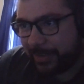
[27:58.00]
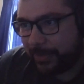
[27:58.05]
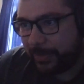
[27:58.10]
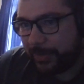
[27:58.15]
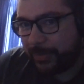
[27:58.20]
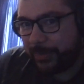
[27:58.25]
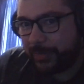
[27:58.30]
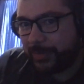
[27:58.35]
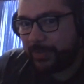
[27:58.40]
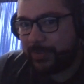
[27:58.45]

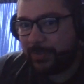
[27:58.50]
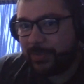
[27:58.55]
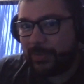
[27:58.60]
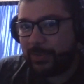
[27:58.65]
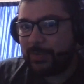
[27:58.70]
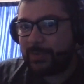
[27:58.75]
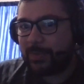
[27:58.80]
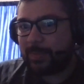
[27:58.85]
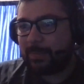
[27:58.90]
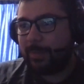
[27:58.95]
You just
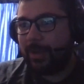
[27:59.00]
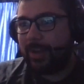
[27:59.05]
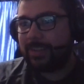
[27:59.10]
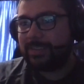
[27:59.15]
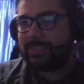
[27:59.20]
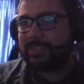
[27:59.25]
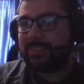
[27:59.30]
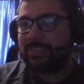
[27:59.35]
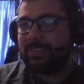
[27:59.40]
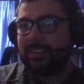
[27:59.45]
use
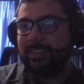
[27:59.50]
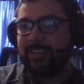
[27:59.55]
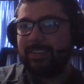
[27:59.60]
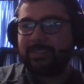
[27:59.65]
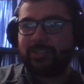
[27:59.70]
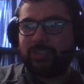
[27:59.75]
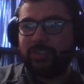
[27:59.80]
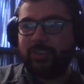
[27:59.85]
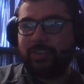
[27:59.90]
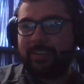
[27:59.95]
must,
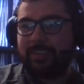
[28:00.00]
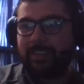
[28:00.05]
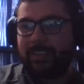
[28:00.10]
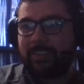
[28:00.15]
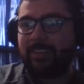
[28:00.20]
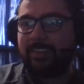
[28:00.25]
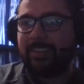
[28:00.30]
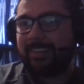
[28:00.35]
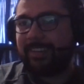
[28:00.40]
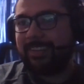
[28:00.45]
should, and
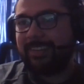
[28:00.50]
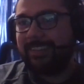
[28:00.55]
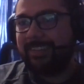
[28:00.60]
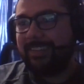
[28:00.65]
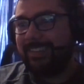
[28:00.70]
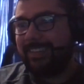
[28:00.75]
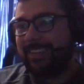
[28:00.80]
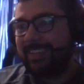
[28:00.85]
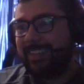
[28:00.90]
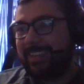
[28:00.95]
could.
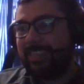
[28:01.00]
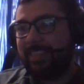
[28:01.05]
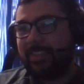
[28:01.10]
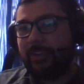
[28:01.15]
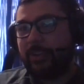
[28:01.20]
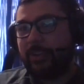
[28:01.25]
And there you